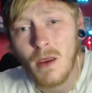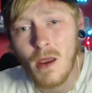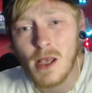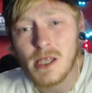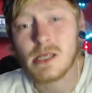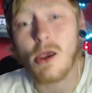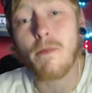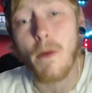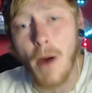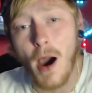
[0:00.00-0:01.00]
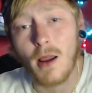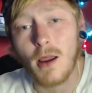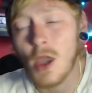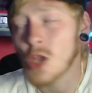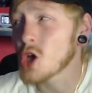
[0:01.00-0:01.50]
Cyberpunk
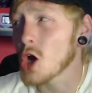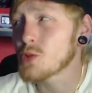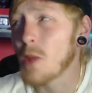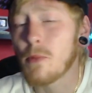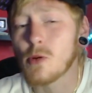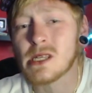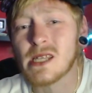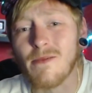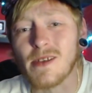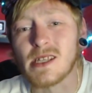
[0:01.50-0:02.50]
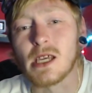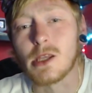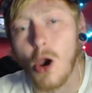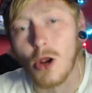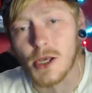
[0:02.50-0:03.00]
charged people
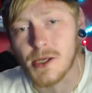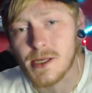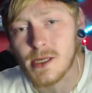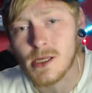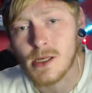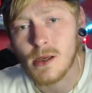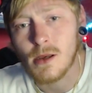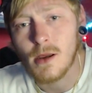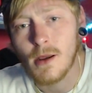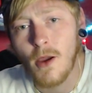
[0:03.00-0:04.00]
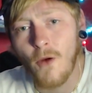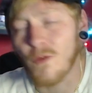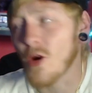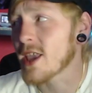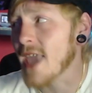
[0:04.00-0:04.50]
$70 for
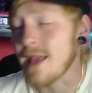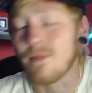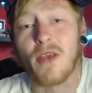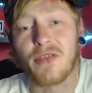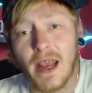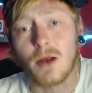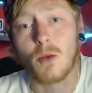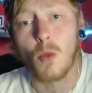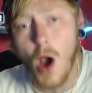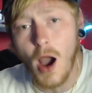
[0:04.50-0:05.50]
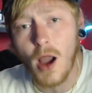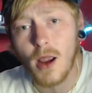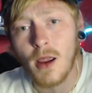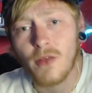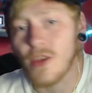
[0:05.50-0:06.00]
a game that didn't work,
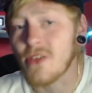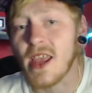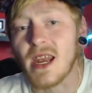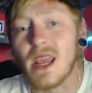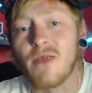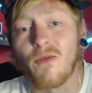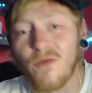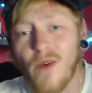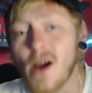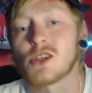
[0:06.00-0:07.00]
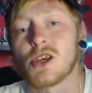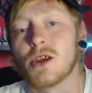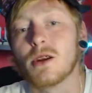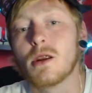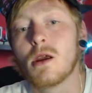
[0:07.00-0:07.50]
that didn't even function.
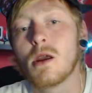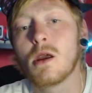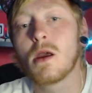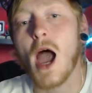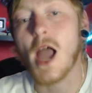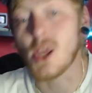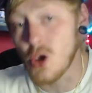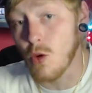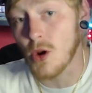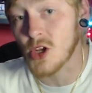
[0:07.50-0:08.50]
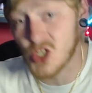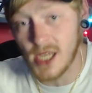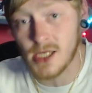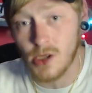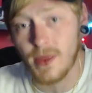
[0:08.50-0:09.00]
And you want to
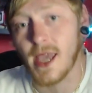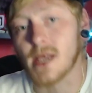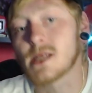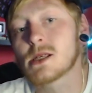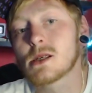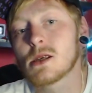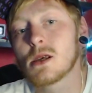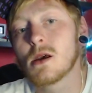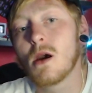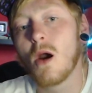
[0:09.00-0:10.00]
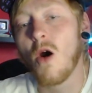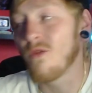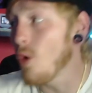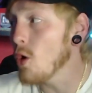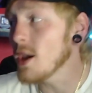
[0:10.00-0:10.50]
shit on this?
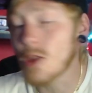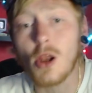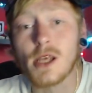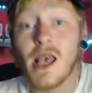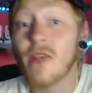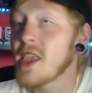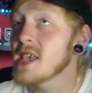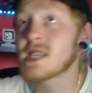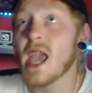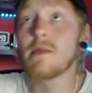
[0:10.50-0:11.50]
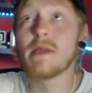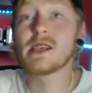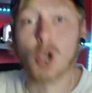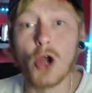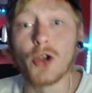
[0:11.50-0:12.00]
$40. This game is
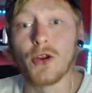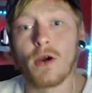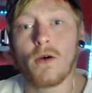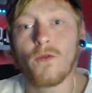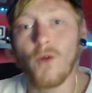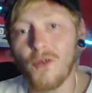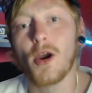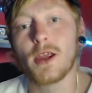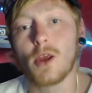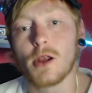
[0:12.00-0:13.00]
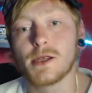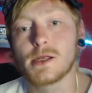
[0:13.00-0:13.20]
good for $40.